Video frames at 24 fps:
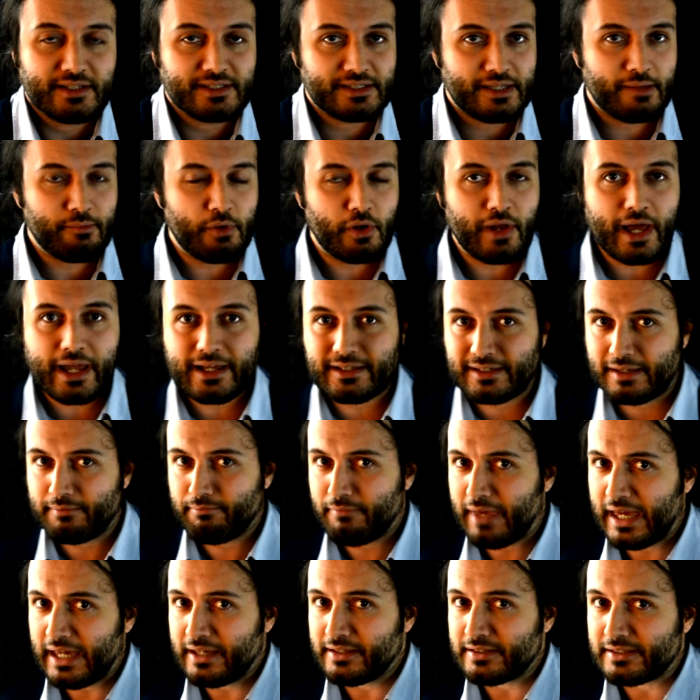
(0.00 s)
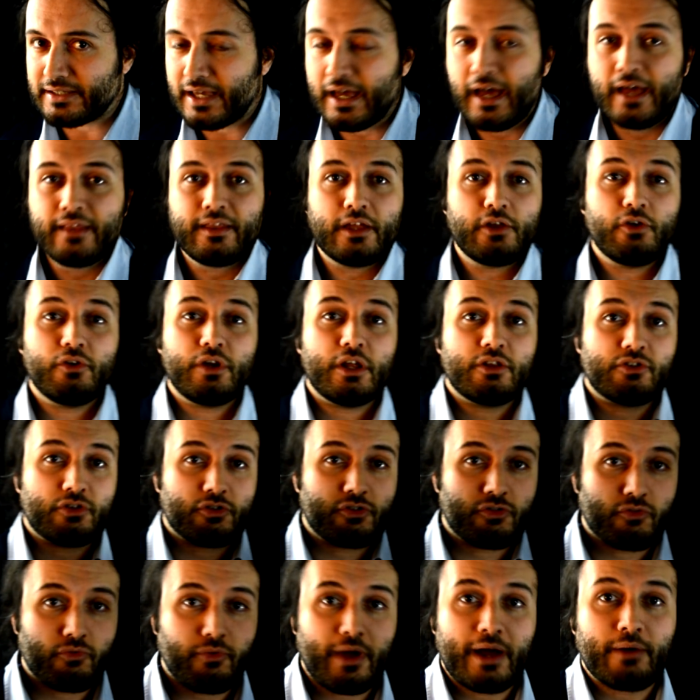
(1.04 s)
Simulating means that you need to
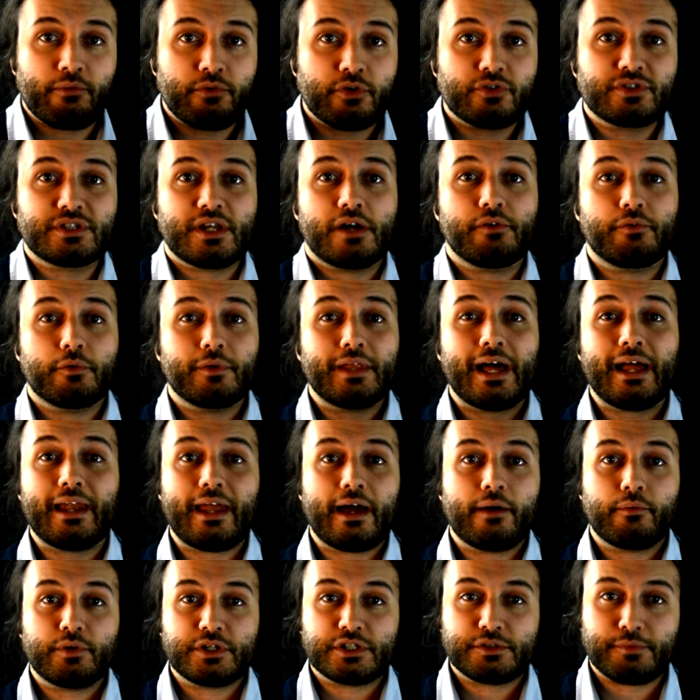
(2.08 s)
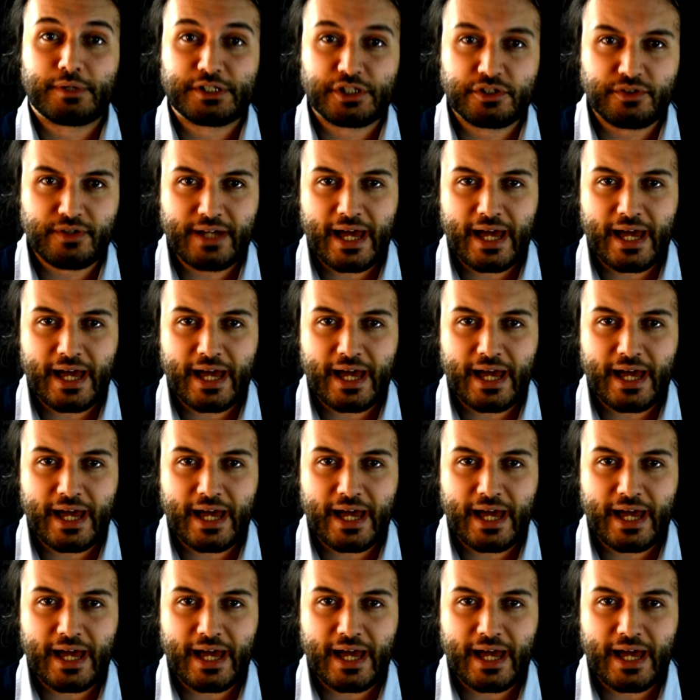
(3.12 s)
surround yourself with that language as much as you